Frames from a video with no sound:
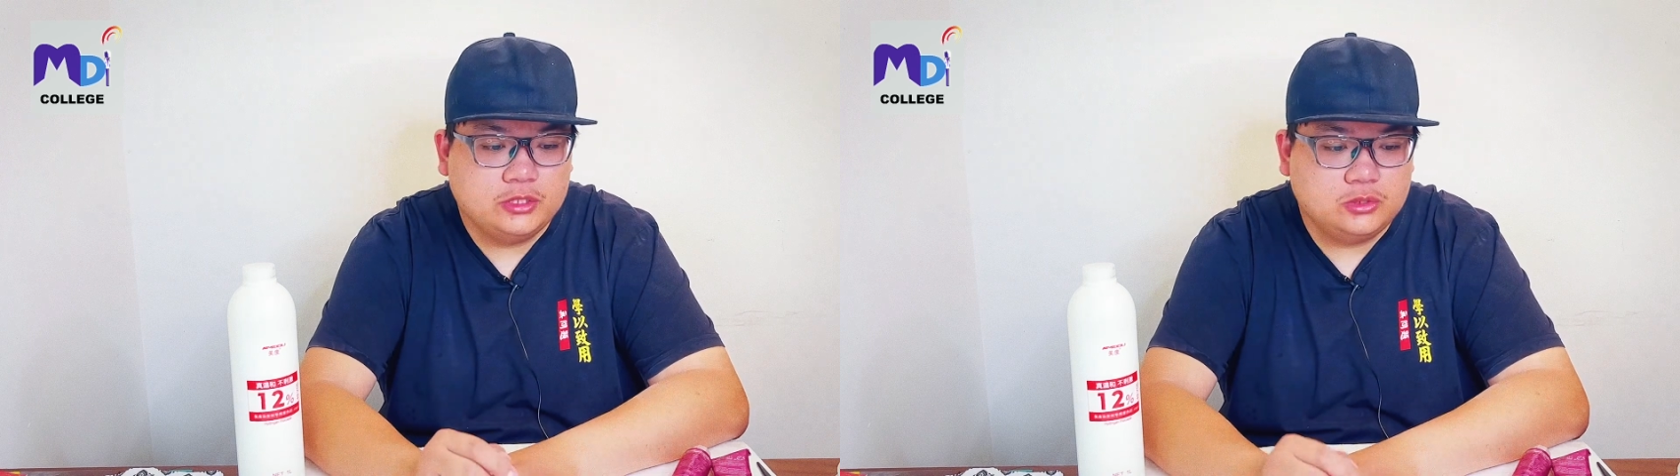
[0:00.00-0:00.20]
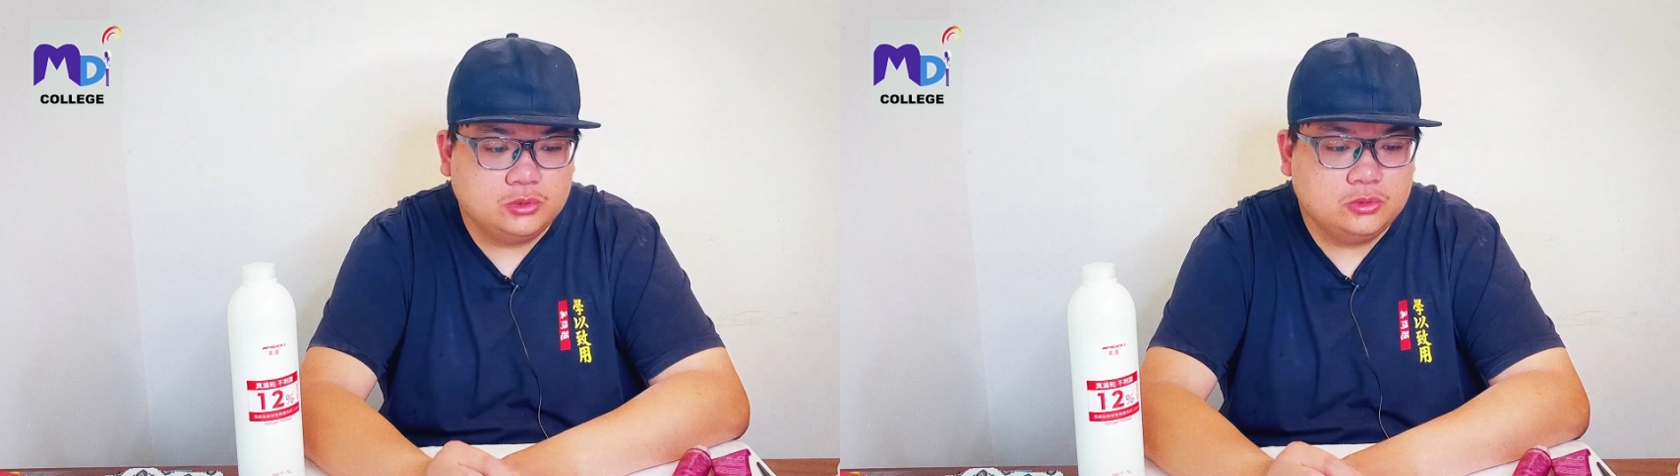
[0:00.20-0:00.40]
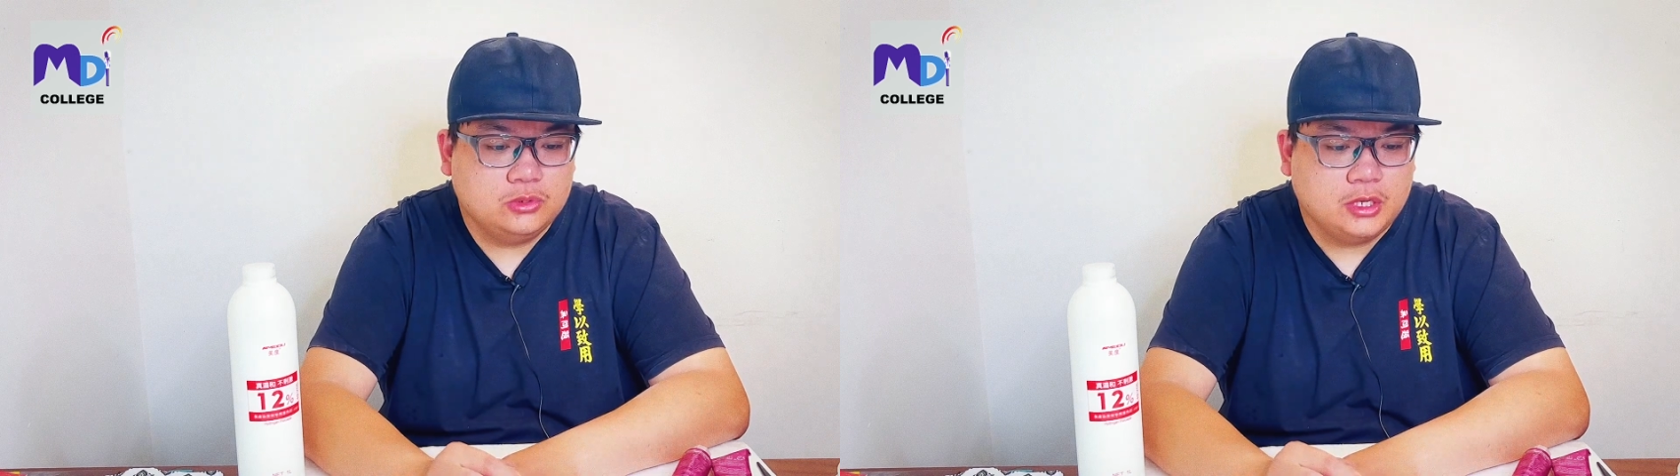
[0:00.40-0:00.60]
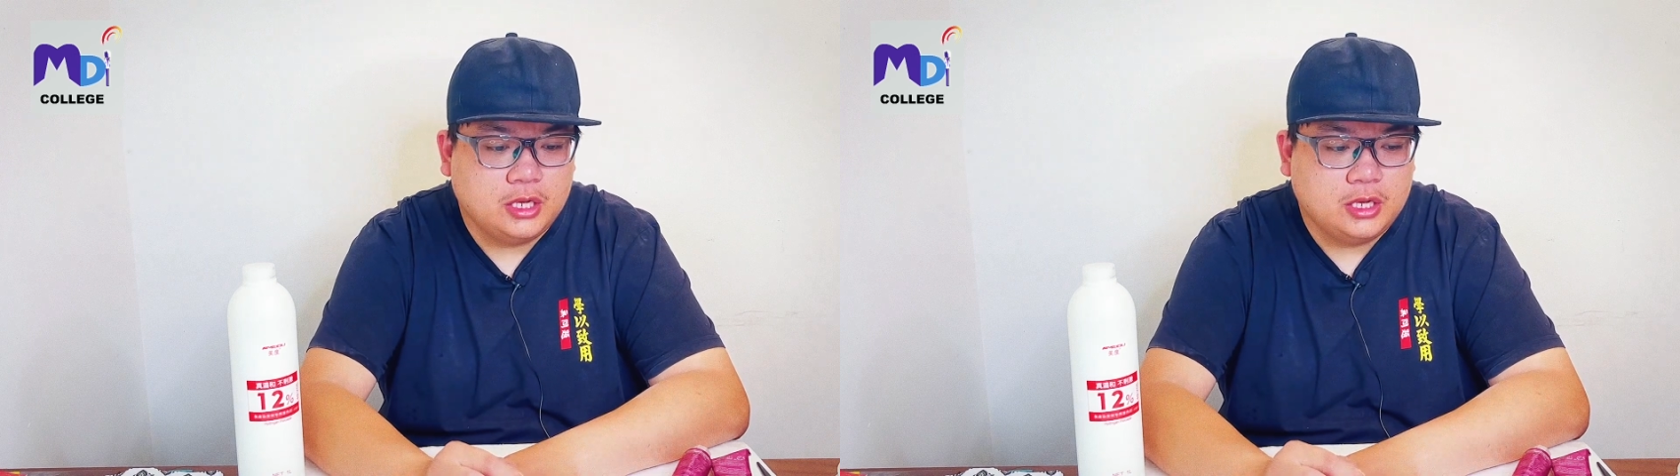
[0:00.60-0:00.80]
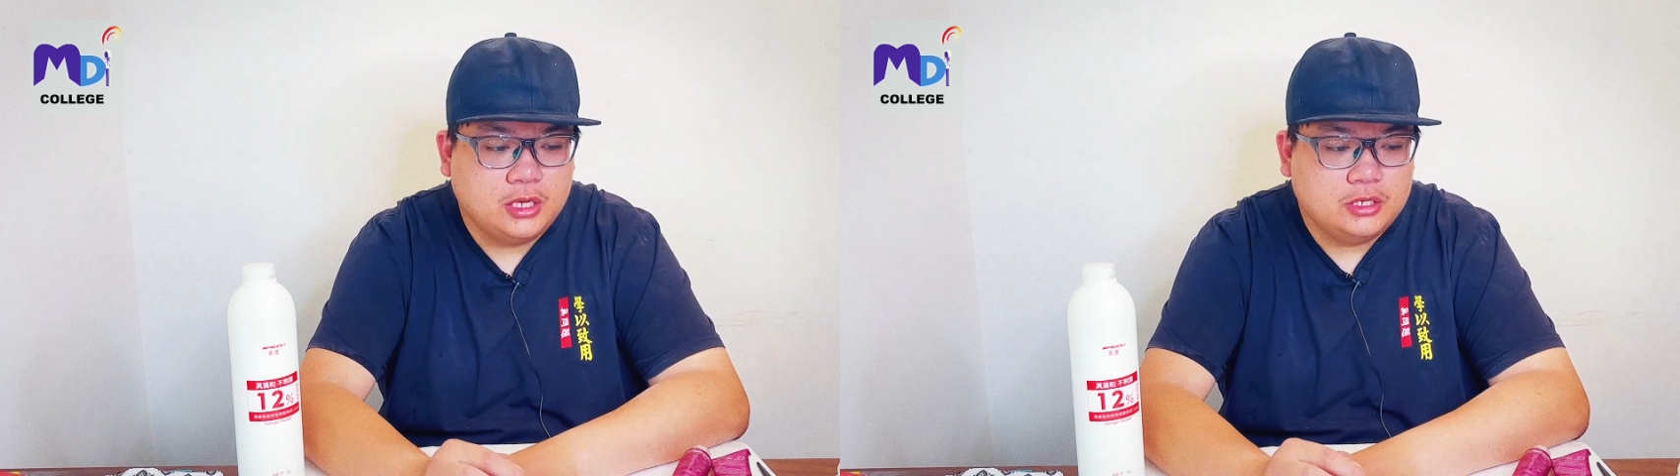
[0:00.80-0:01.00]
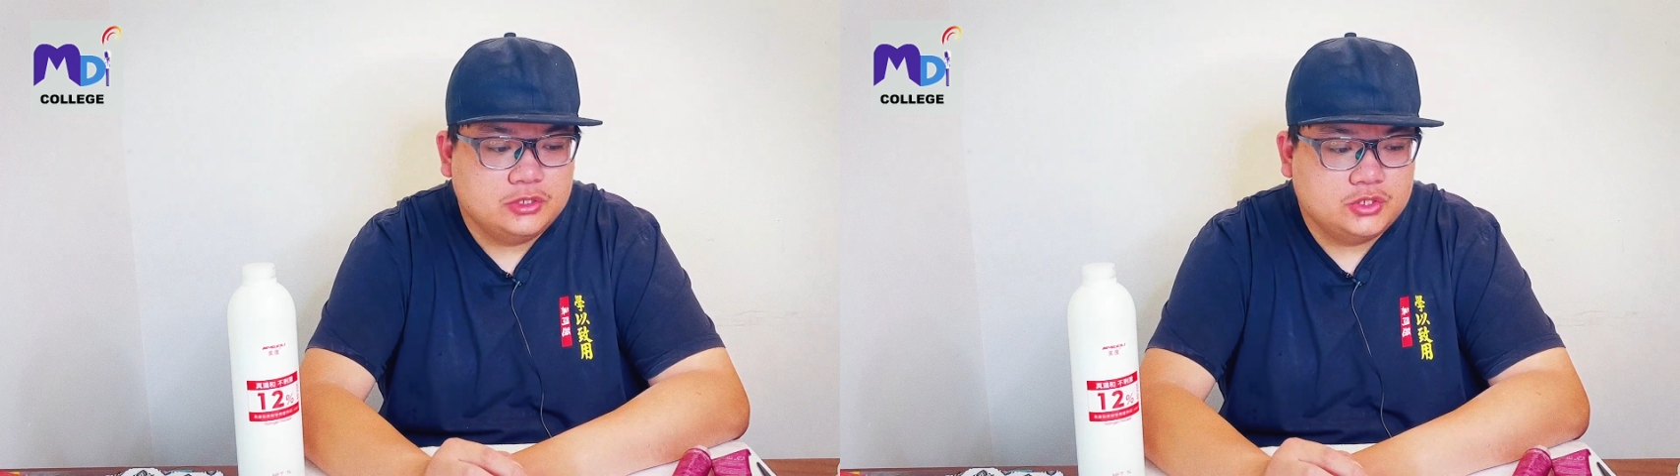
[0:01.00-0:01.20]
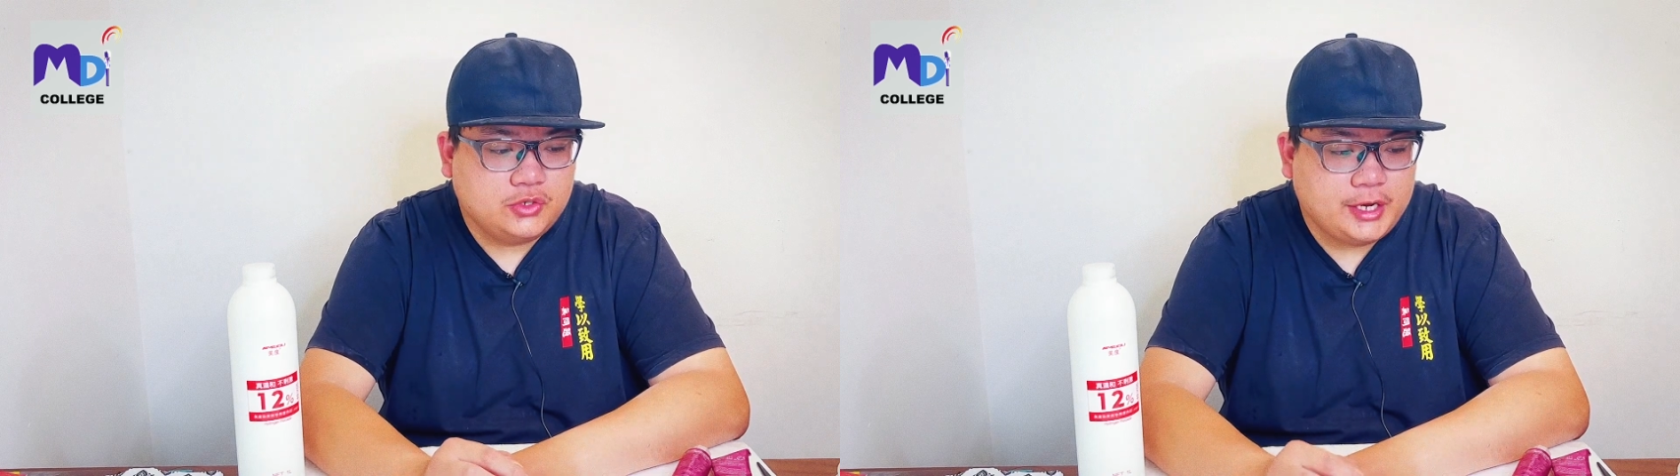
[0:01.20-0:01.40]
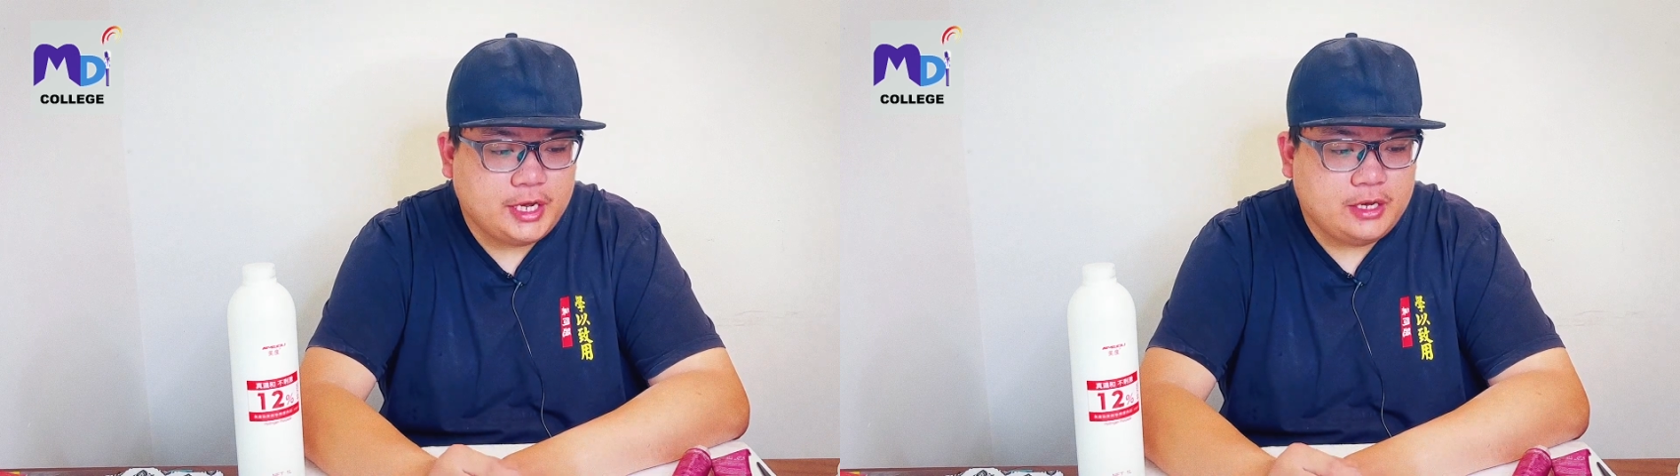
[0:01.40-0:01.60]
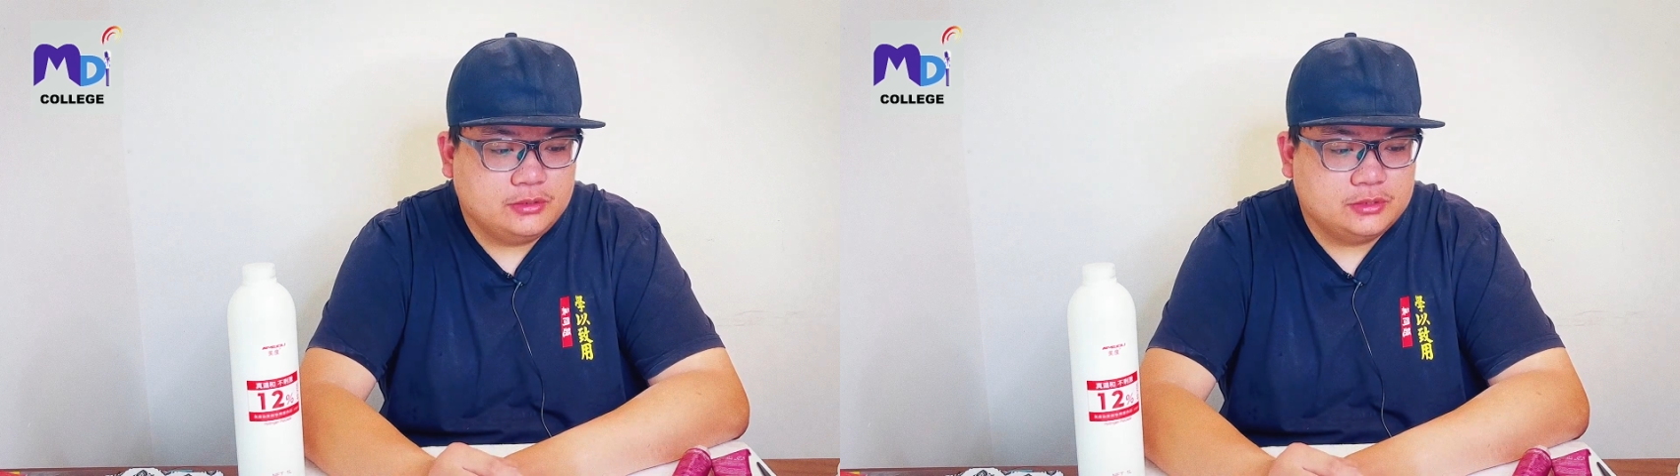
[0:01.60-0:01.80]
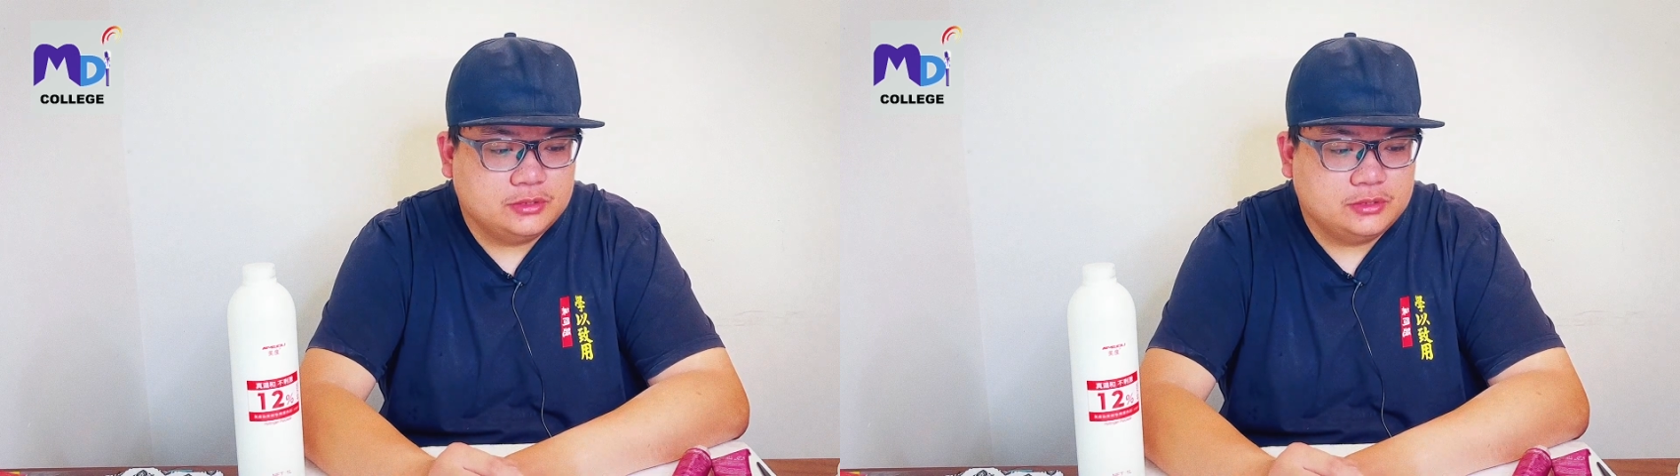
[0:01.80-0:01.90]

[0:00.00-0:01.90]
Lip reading: to try out